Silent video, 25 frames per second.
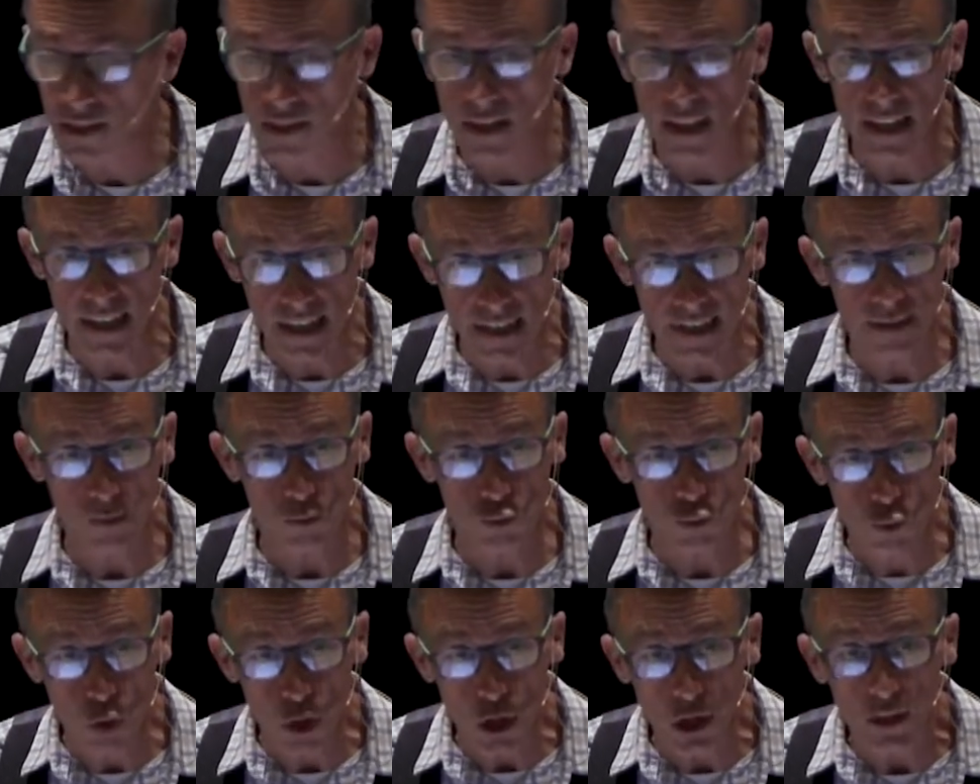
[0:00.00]
he's
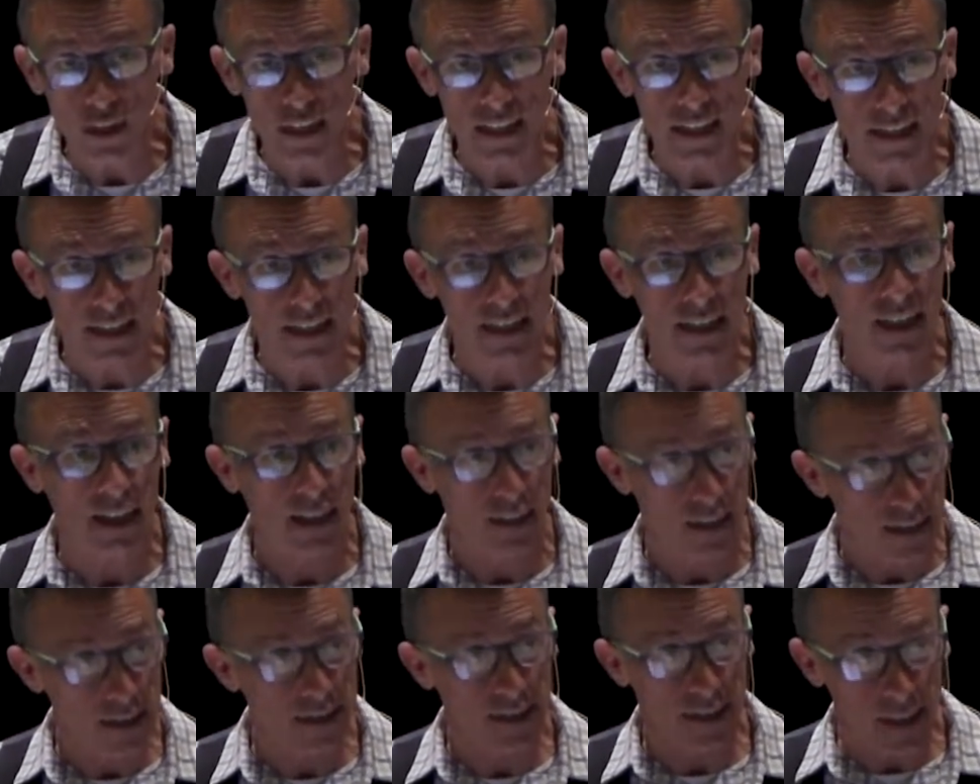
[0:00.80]
really
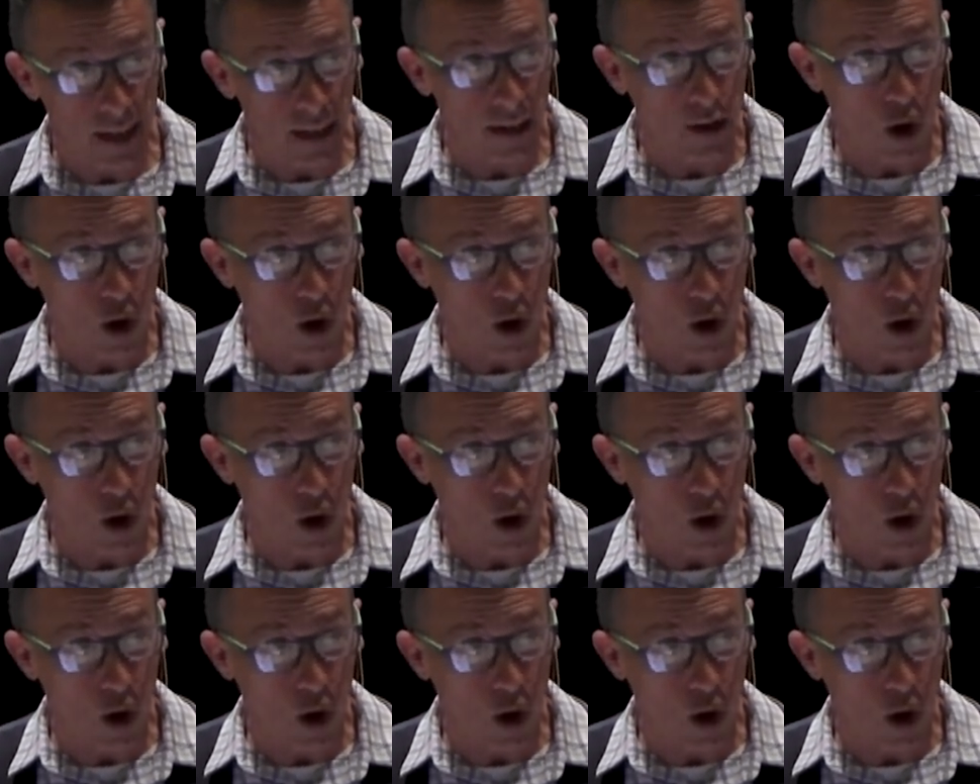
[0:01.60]
digging, he's dug a